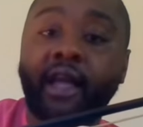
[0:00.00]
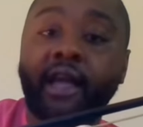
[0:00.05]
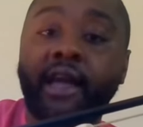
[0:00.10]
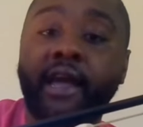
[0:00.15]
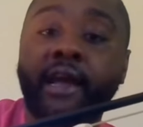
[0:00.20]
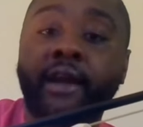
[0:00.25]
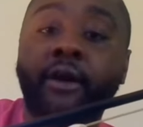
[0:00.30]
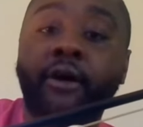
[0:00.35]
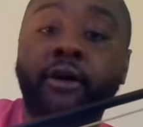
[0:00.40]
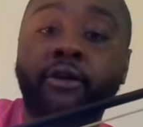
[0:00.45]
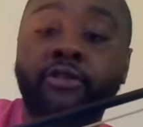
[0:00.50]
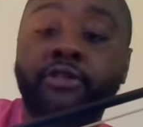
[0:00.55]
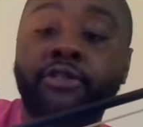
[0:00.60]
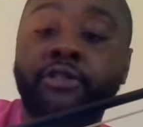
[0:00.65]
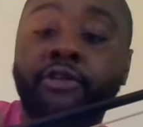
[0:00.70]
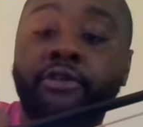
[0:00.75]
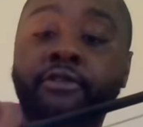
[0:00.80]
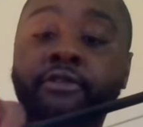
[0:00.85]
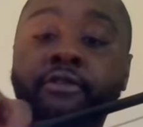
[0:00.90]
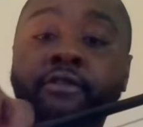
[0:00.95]
and
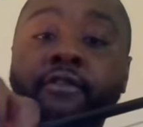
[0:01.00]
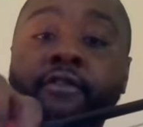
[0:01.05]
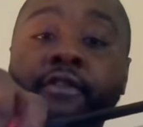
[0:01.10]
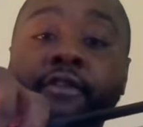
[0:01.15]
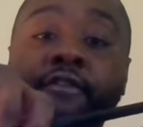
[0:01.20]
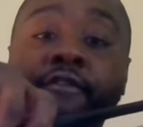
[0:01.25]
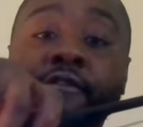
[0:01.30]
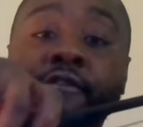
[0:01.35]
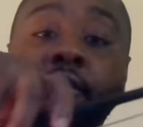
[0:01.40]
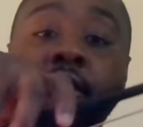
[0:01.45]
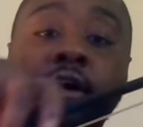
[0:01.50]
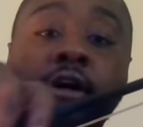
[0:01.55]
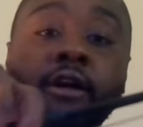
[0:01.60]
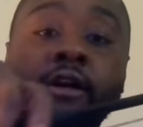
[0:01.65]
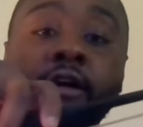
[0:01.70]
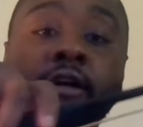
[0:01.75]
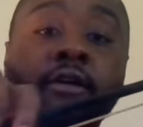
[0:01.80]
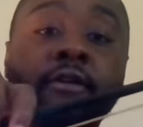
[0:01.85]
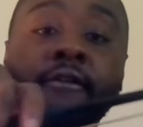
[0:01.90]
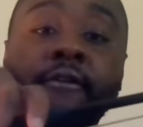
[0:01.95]
also the frog,
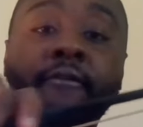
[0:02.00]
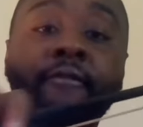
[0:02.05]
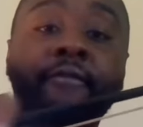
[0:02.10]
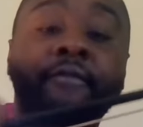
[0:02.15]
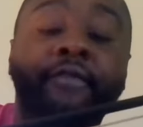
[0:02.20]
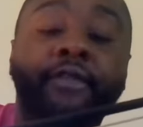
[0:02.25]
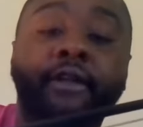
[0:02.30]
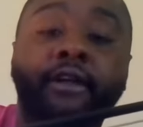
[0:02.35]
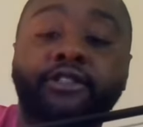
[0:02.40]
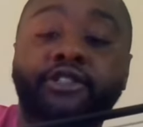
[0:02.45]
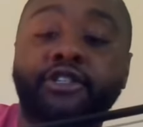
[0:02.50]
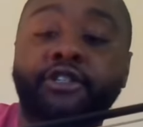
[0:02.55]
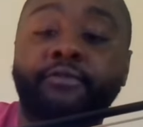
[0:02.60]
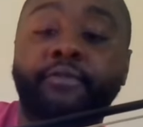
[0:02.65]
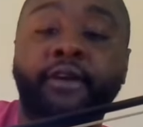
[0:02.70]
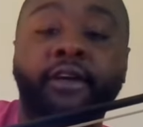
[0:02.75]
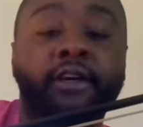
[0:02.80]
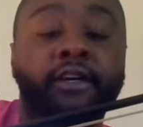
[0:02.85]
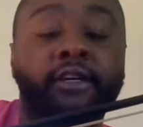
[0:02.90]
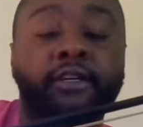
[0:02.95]
just
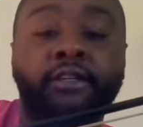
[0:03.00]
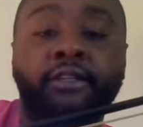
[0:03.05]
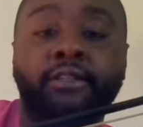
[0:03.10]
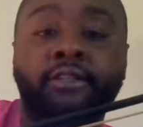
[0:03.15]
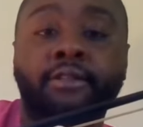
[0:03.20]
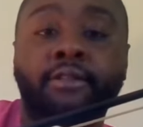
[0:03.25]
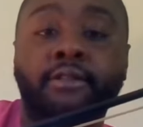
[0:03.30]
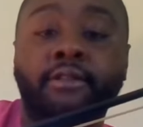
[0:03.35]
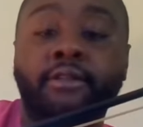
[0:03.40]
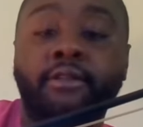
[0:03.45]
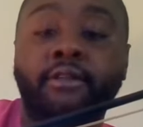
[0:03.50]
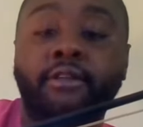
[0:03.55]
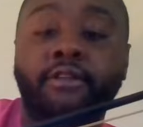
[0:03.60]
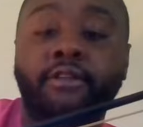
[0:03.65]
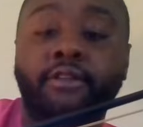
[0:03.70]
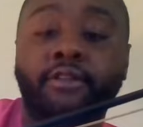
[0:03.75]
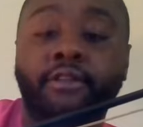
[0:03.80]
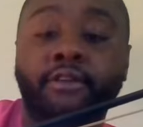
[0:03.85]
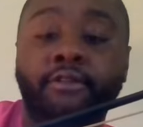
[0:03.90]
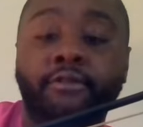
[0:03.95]
because
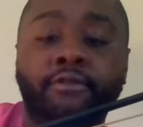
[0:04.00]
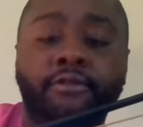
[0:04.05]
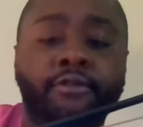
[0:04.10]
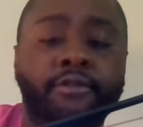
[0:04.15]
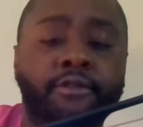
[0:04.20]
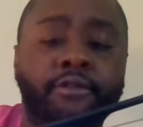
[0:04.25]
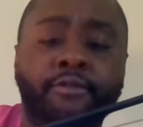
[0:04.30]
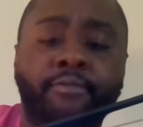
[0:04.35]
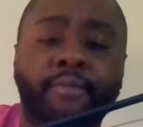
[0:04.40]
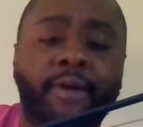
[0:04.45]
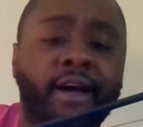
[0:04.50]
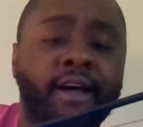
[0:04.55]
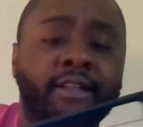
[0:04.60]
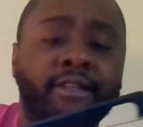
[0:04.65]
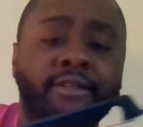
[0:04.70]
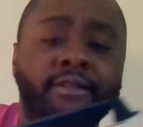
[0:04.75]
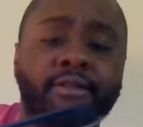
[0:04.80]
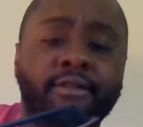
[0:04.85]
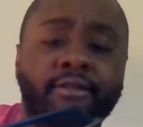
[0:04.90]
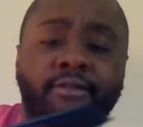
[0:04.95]
those
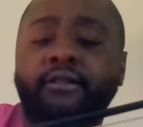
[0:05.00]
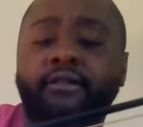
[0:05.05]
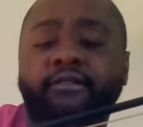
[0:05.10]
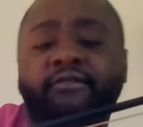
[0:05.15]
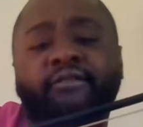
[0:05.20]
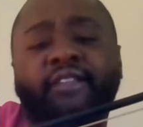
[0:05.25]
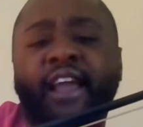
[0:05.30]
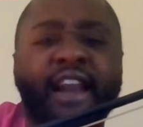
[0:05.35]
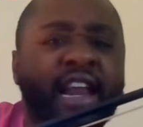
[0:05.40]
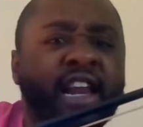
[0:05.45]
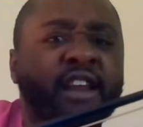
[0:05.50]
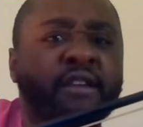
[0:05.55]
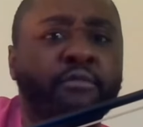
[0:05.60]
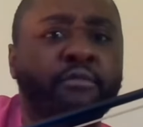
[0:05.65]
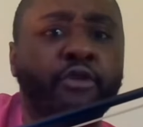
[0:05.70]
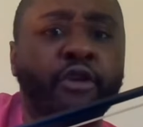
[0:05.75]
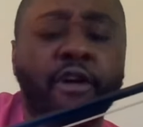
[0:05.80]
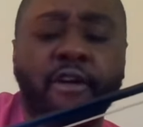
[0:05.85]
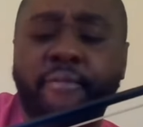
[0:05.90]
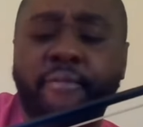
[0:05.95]
spots, they need it more.